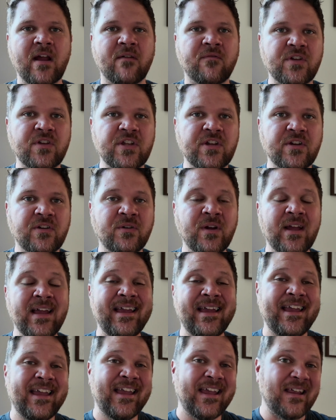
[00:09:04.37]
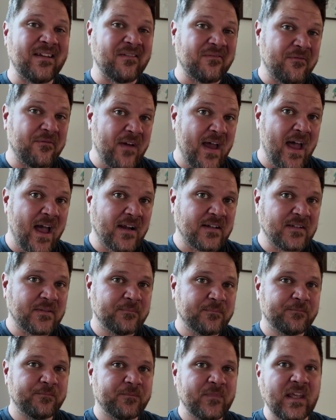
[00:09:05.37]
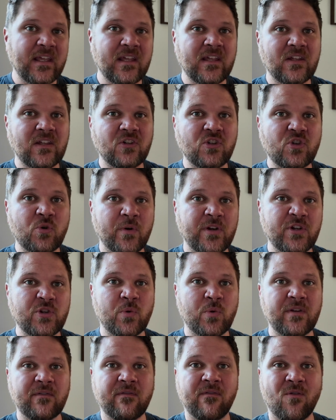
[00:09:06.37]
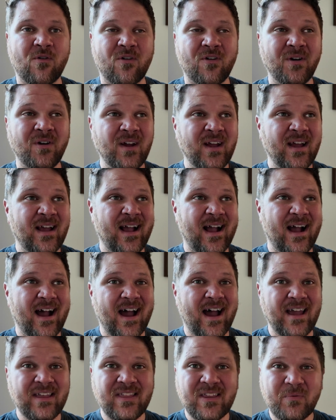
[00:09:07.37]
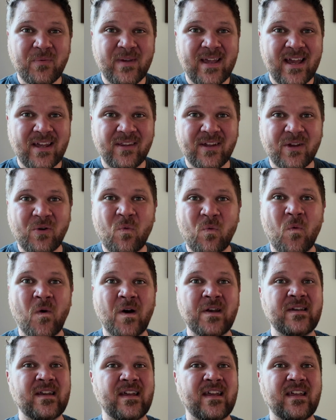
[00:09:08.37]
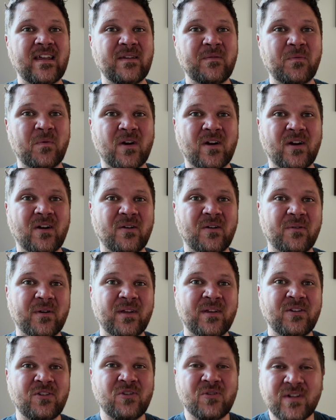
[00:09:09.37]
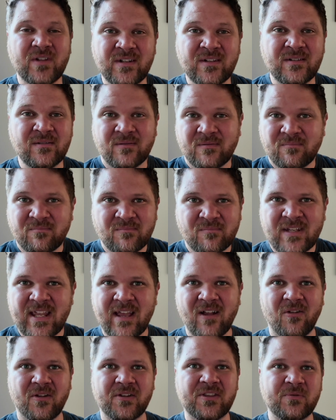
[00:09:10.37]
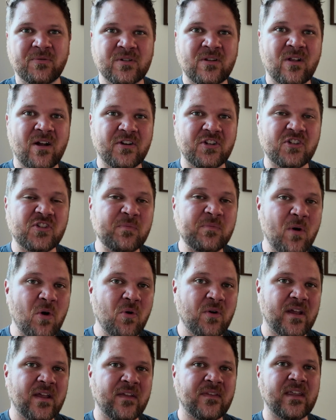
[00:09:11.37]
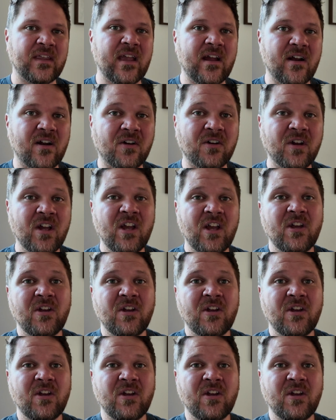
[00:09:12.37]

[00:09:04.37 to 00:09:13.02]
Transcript: every year. In fact, in 2024, I think we had like one day where you could tell that there was a lot of smoke in the air.